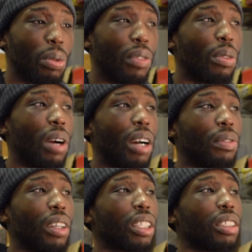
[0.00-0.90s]
wave a white
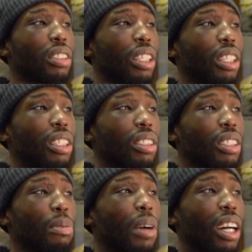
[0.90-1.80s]
flag and say, listen,
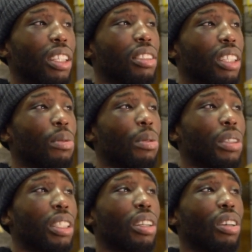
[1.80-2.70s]
I'm out of this game. I
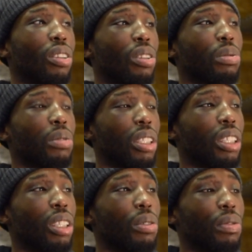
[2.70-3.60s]
want to get along.
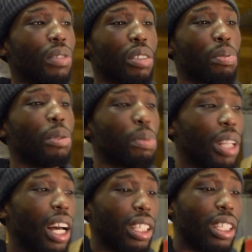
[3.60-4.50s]
If there's people
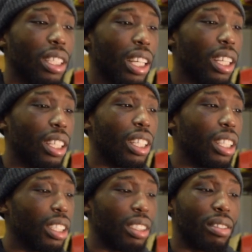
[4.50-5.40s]
out there that
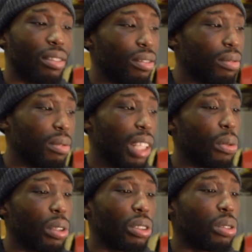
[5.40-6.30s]
they
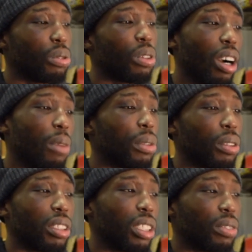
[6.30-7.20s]
want to do you harm
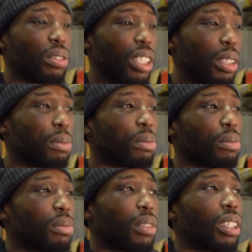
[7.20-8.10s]
because it gives them
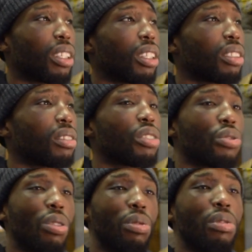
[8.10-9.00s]
a
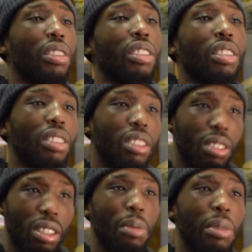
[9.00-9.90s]
trophy. You
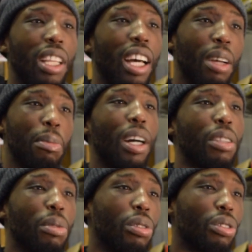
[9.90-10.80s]
know what I mean? Like a
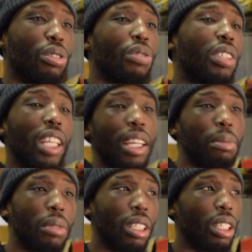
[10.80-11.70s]
badge because you're a name.
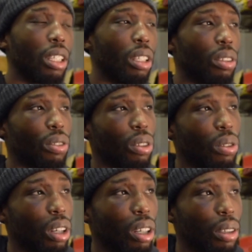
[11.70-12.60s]
So